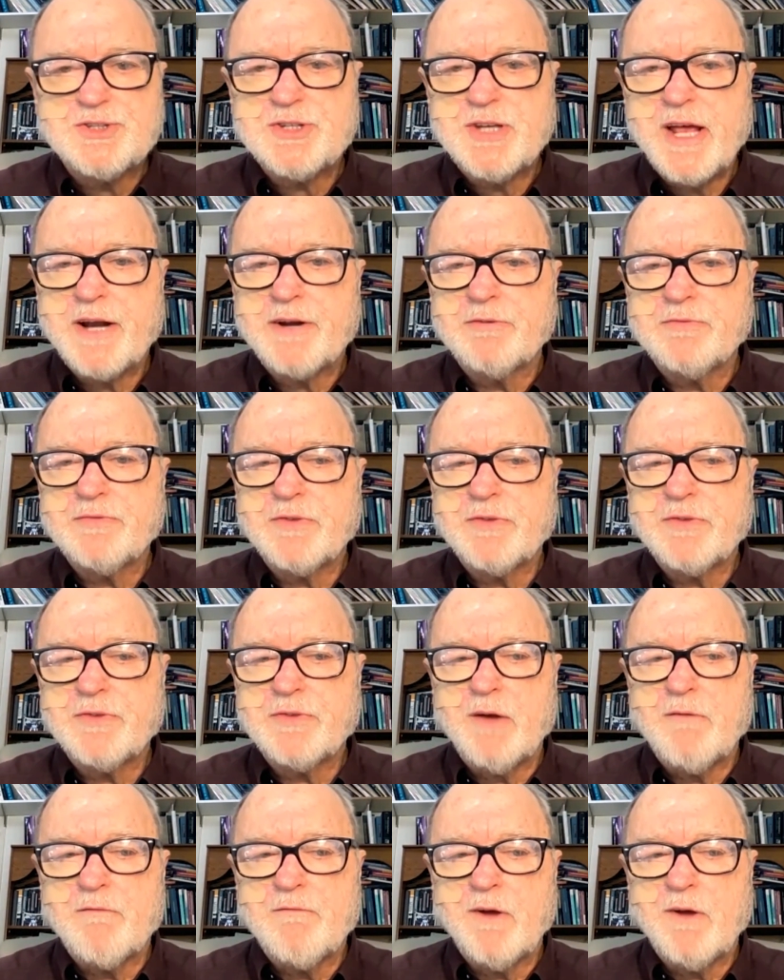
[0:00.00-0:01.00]
set
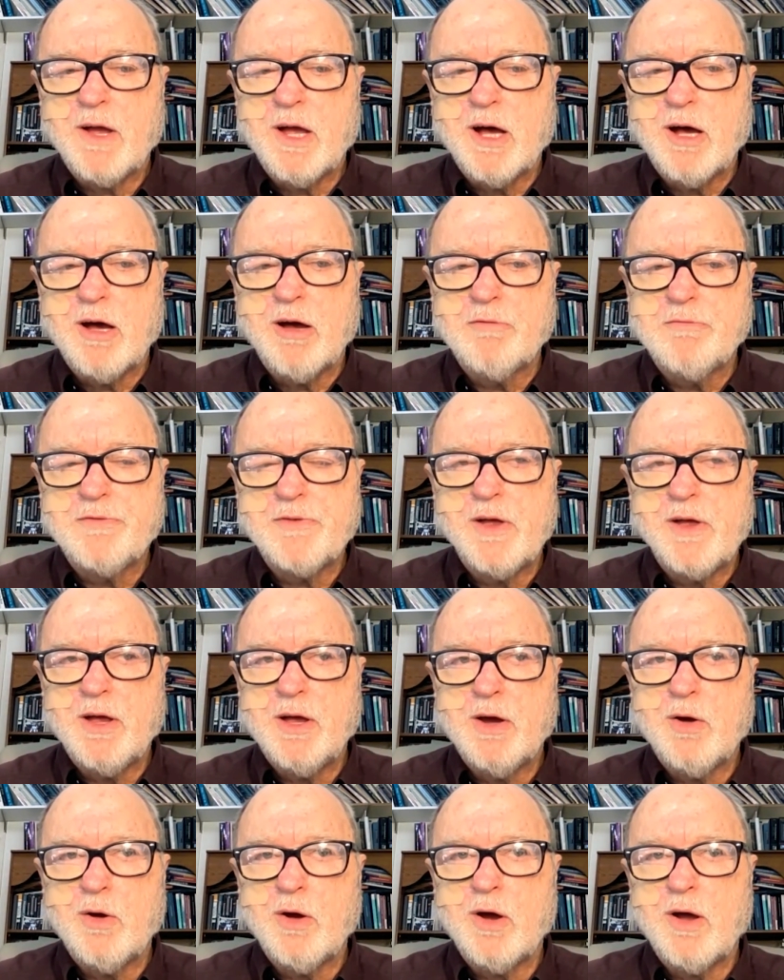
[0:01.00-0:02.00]
of
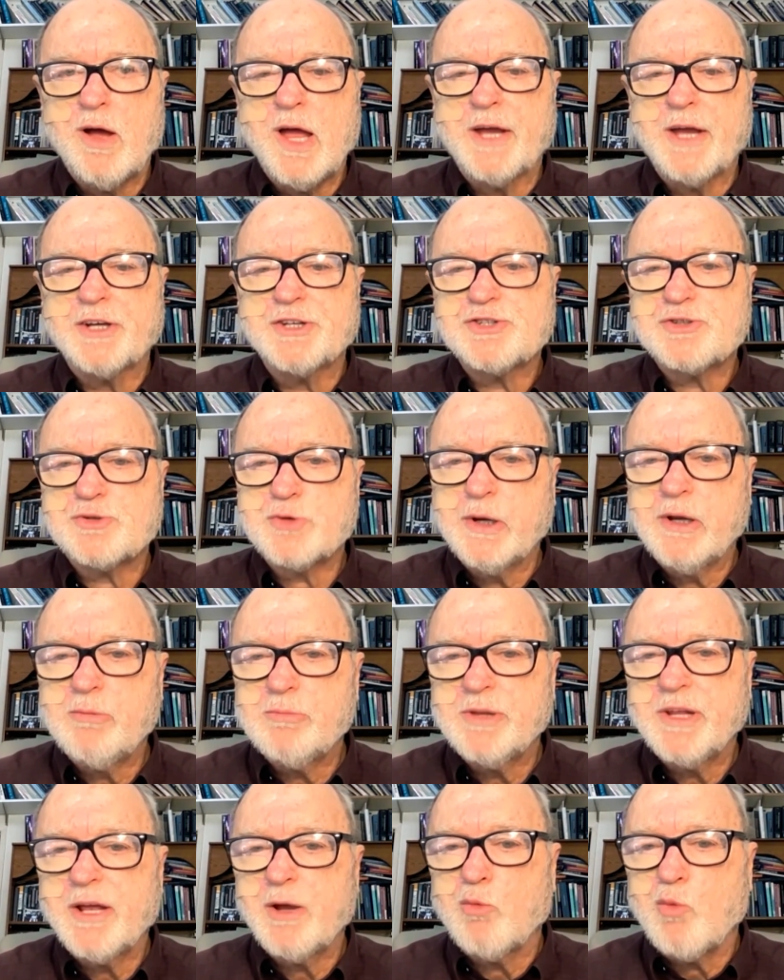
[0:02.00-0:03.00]

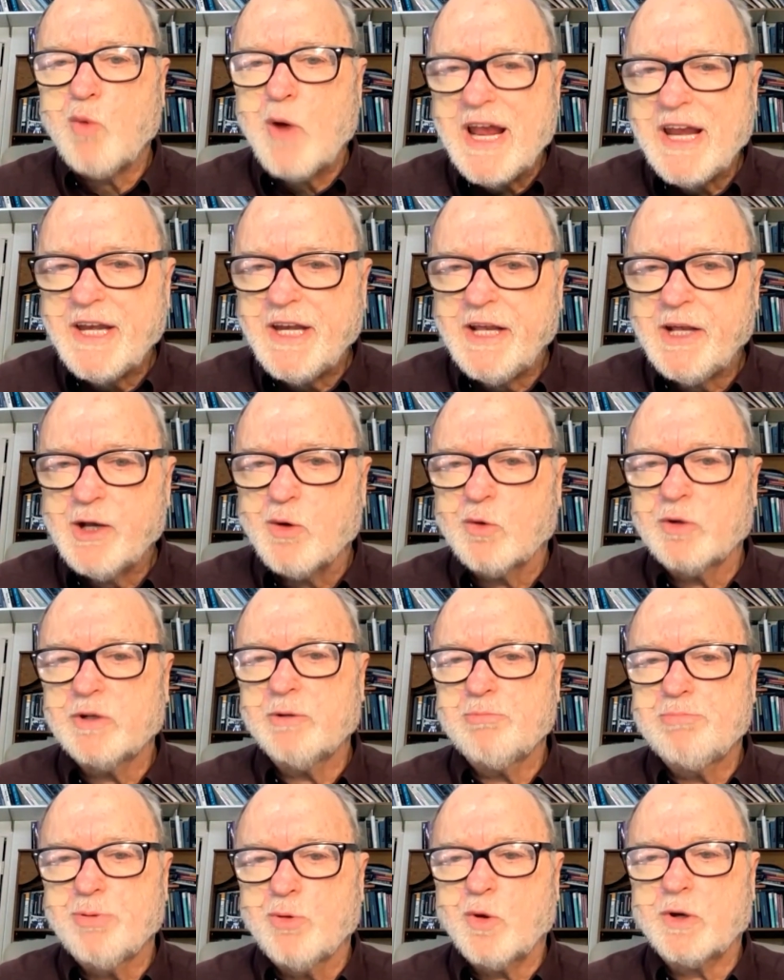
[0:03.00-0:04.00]
extremely weighty or
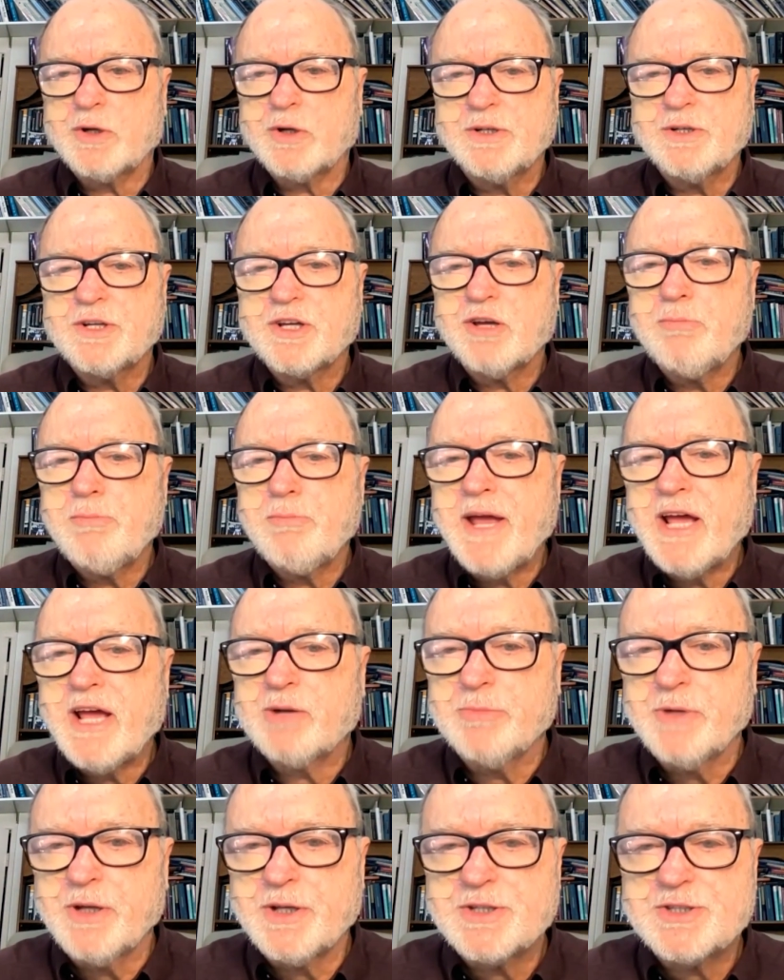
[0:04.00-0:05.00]
important
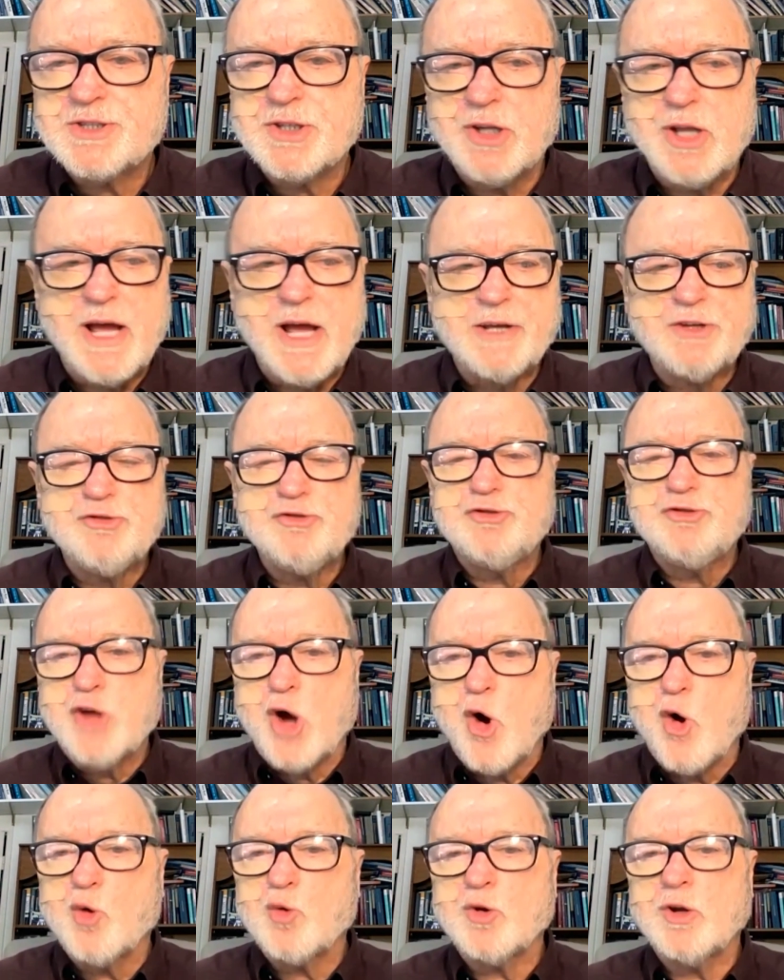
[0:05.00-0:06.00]
commandments, like
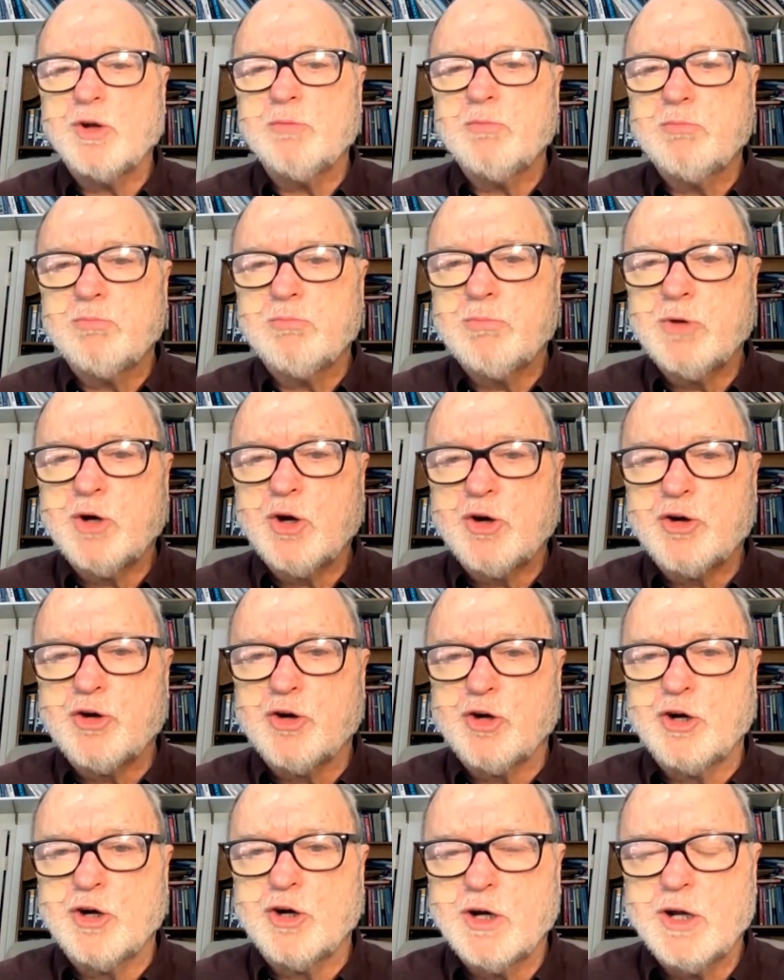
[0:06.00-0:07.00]
don't
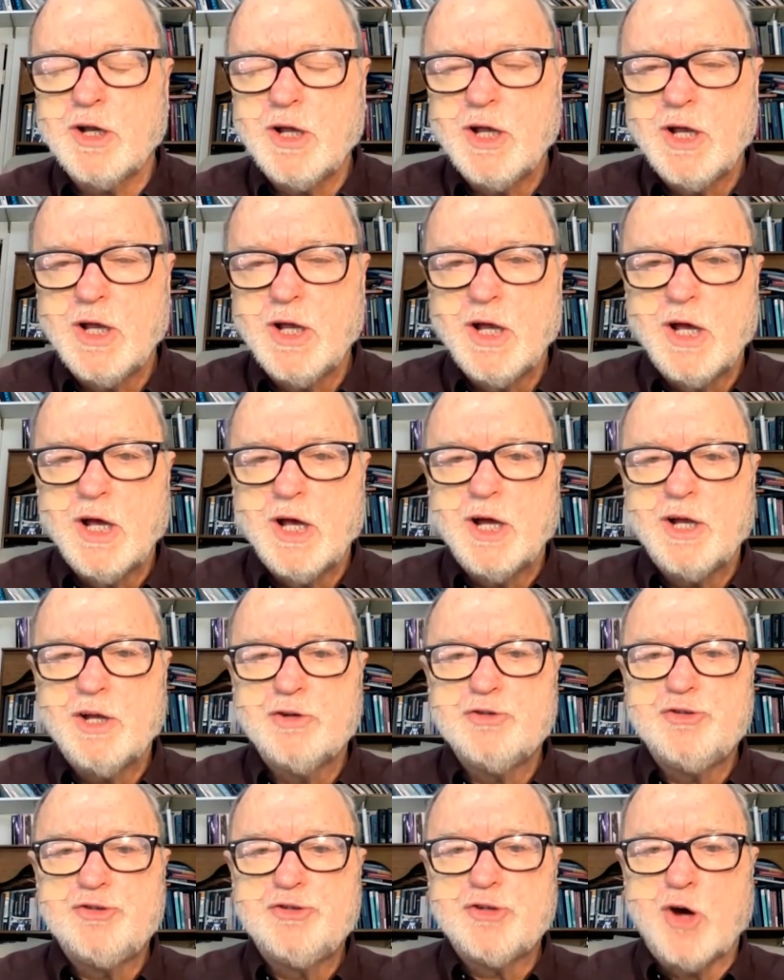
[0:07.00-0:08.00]
murder,
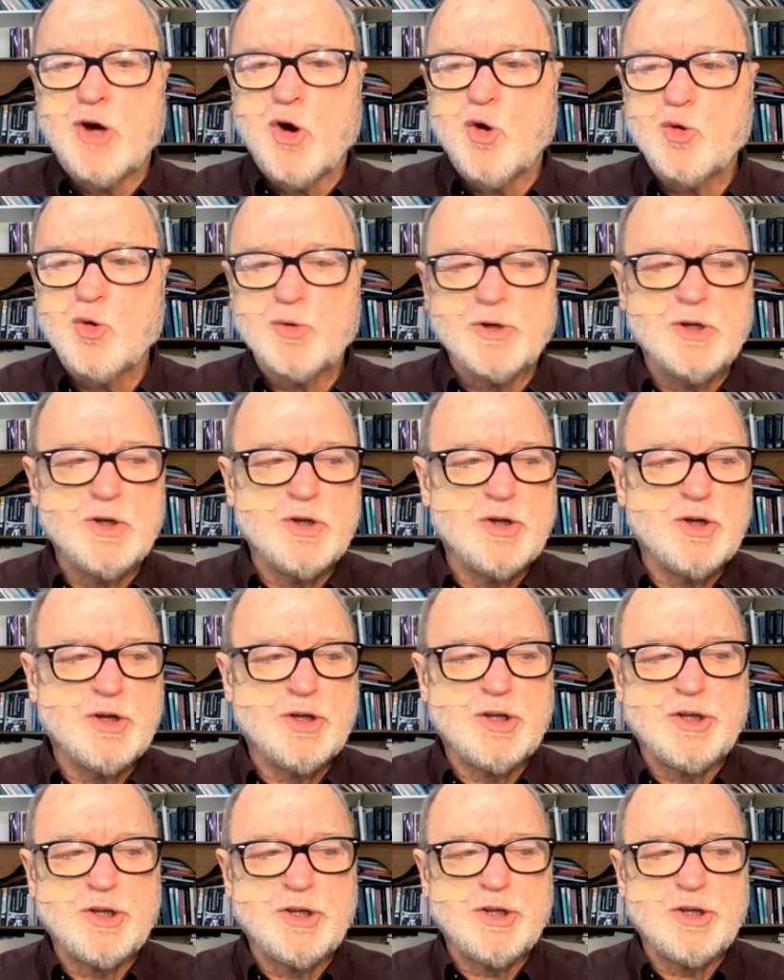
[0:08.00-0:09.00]
don't
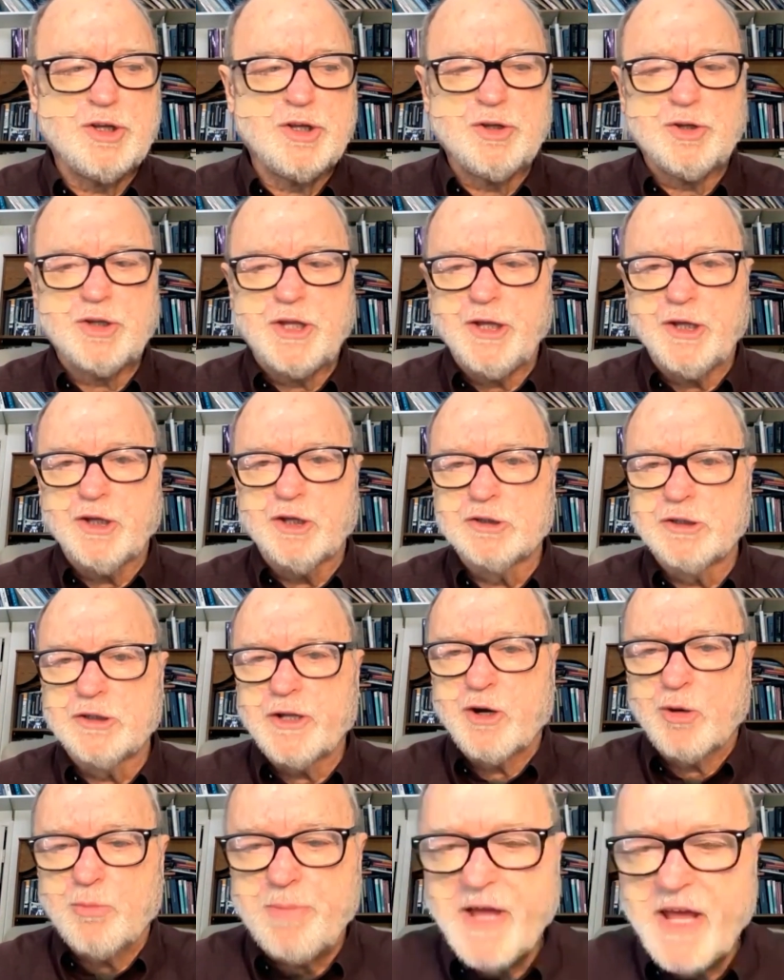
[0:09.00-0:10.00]
kill
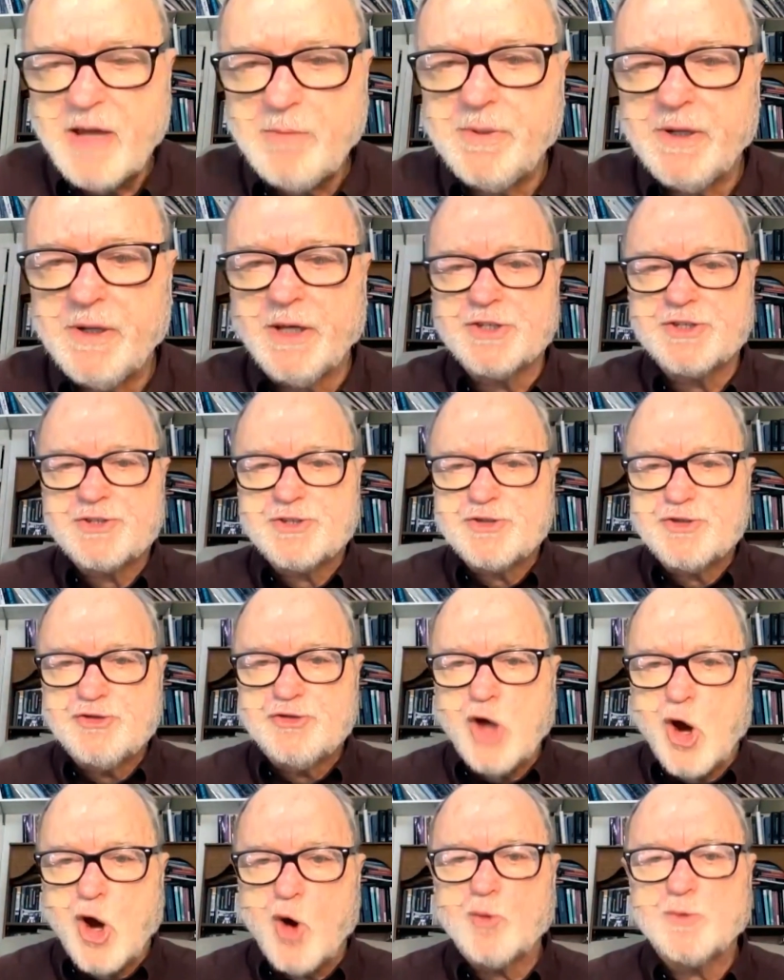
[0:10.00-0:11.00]
little babies,
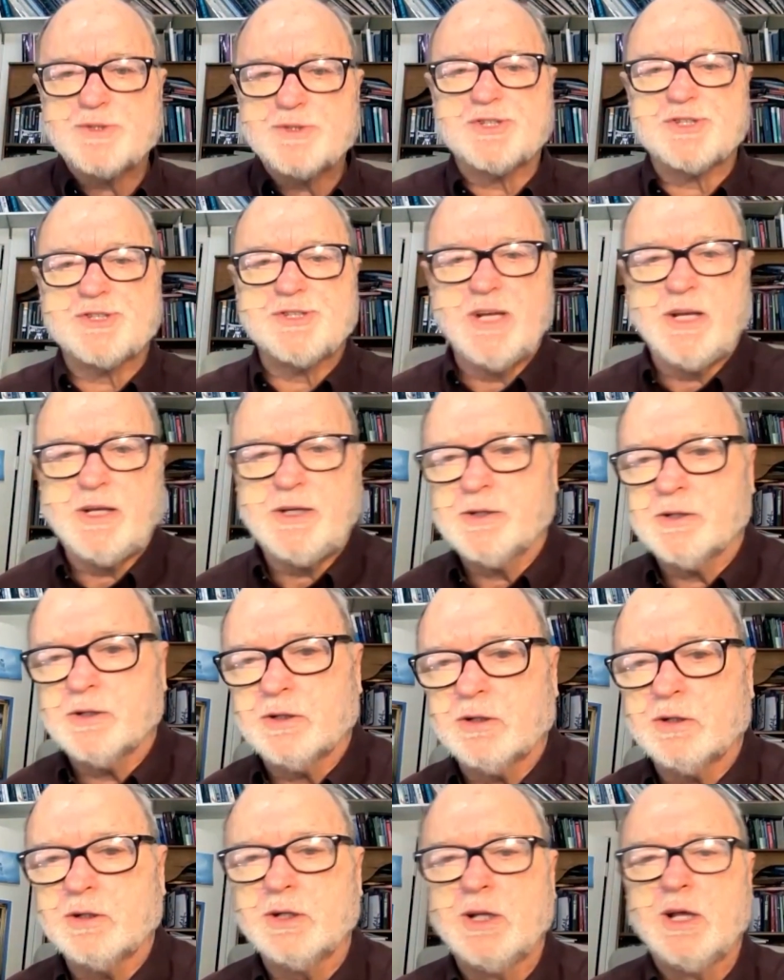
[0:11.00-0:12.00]
don't
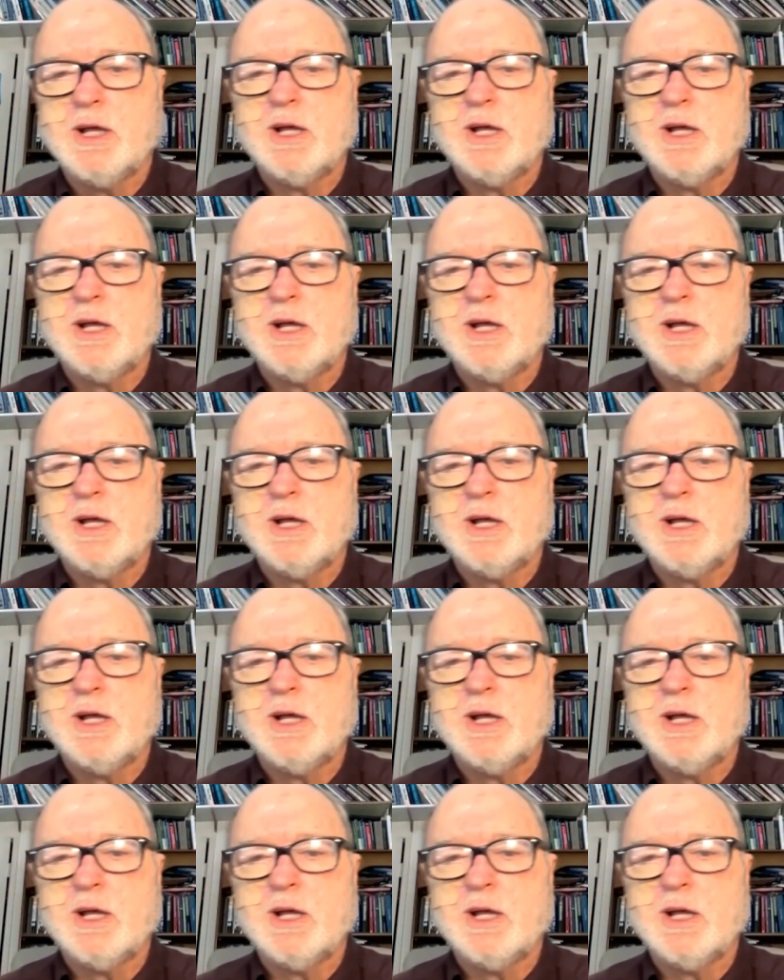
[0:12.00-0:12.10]
steal,